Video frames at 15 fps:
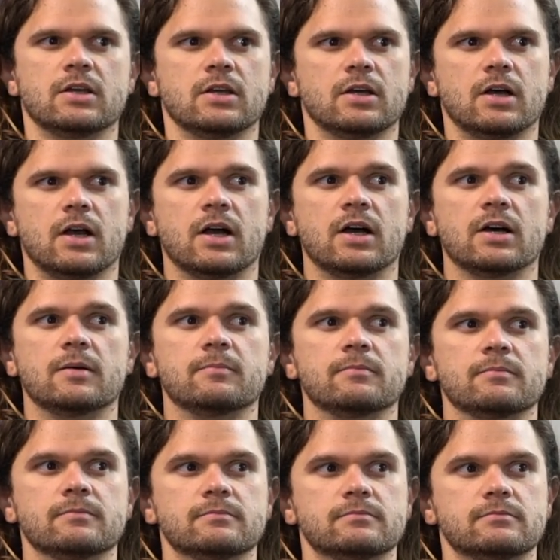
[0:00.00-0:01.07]

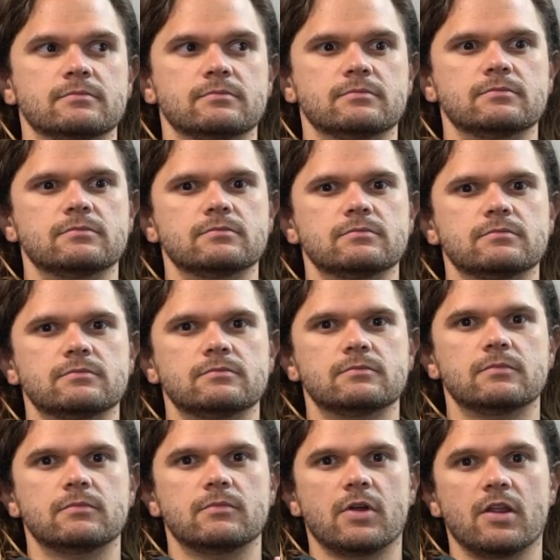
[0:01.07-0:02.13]

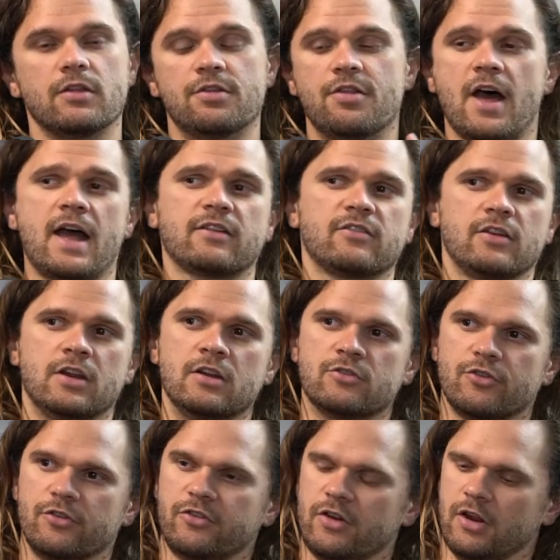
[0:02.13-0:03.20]
that's an
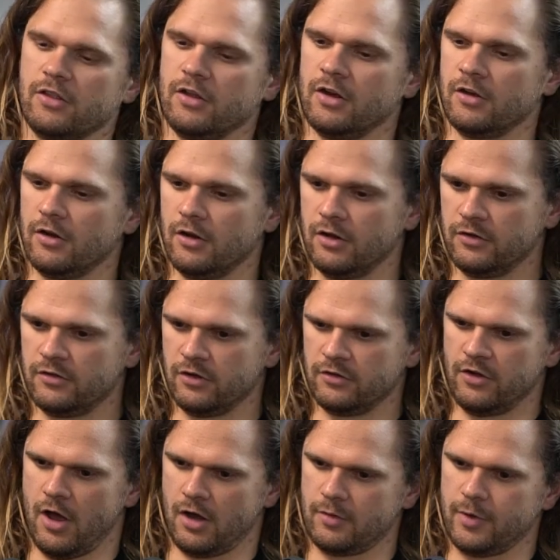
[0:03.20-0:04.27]
interesting thing to
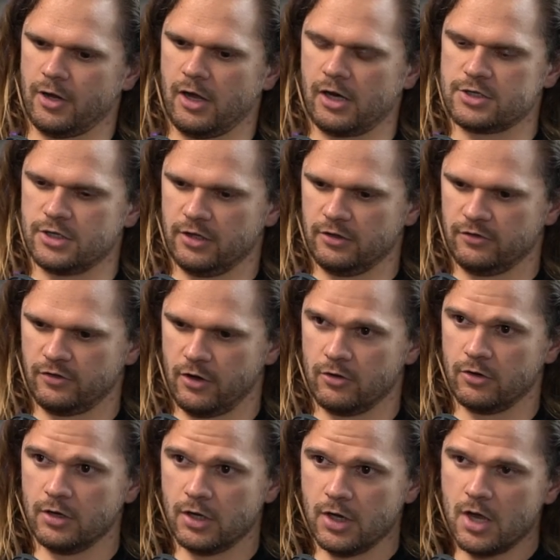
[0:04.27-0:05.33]
talk about, actually. So,
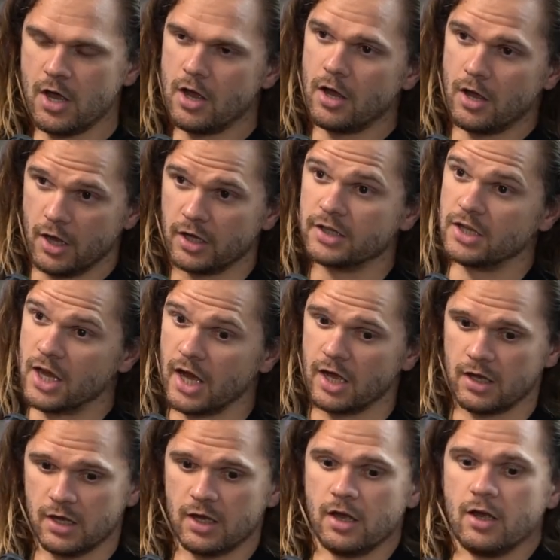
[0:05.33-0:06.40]
yeah.
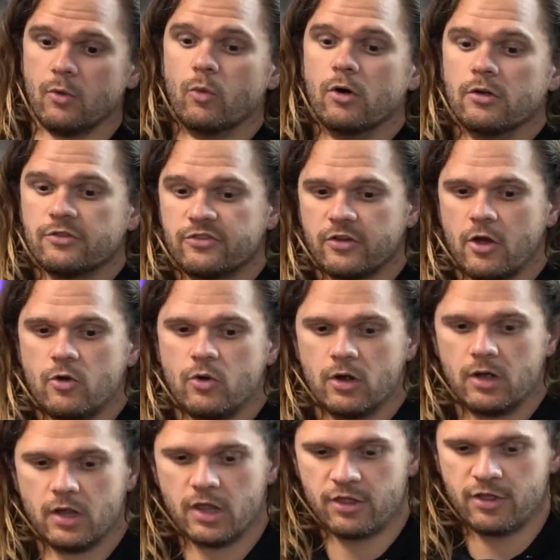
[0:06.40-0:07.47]
Well, so
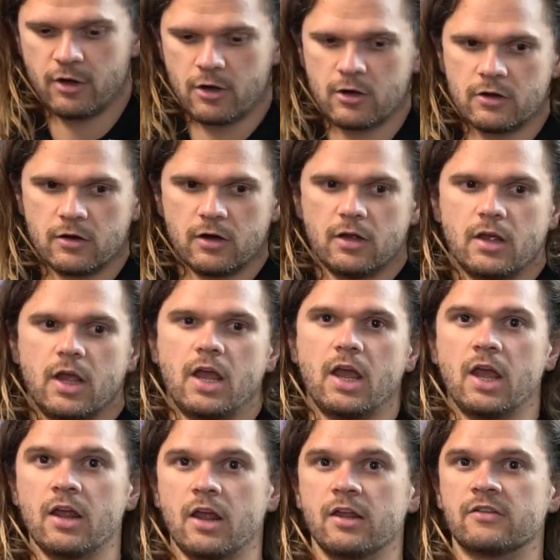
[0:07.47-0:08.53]

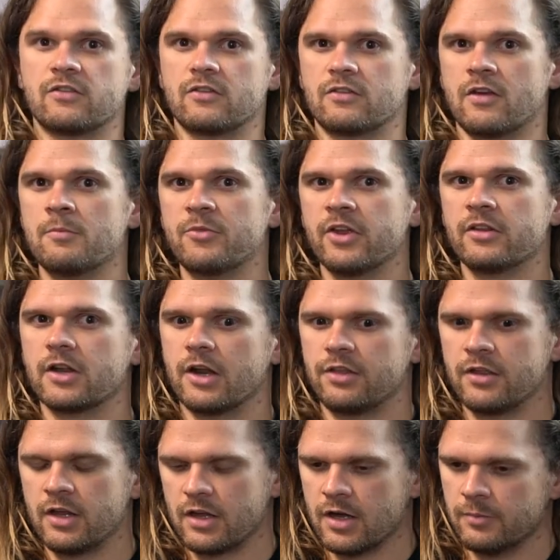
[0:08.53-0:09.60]
it's something that I
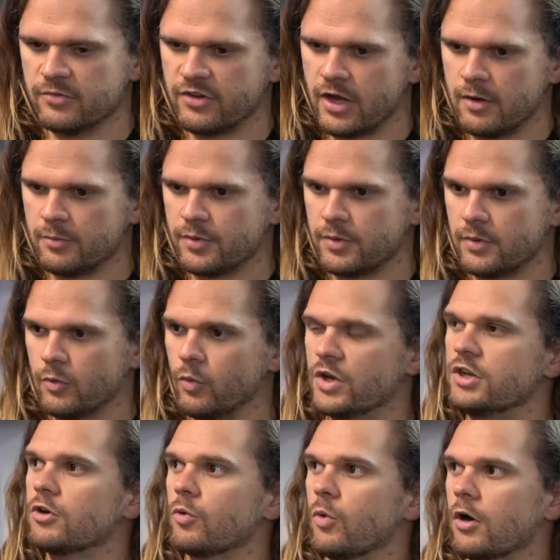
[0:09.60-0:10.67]
think comes up when
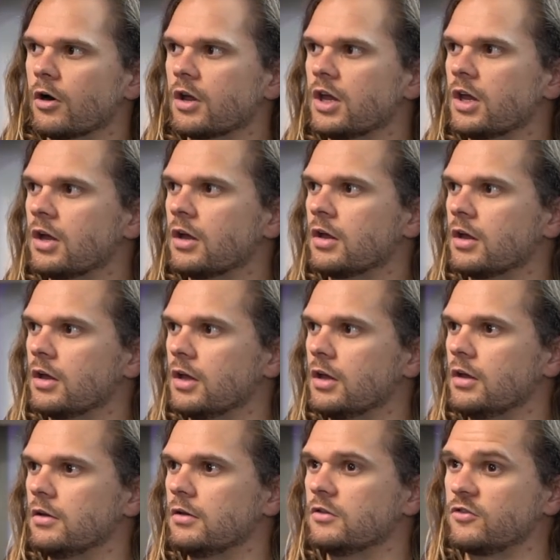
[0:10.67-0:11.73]
you're working.
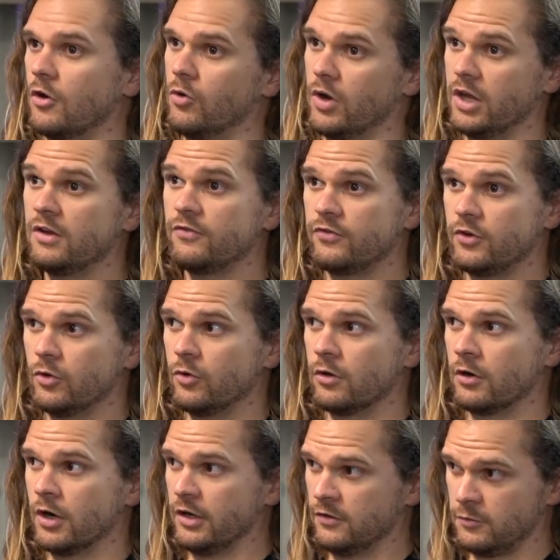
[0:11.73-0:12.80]
So if you're
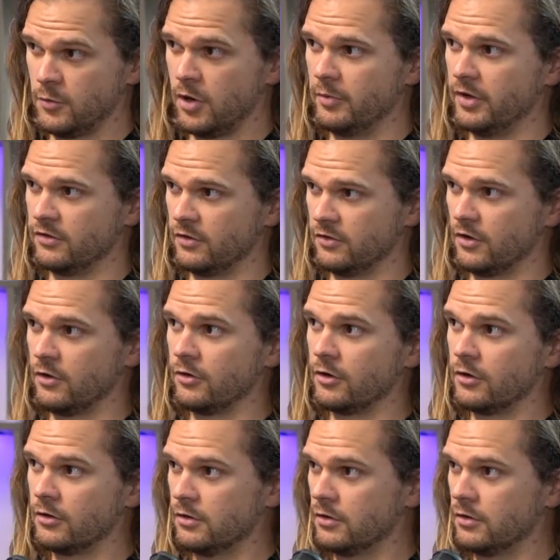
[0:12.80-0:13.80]
a small business owner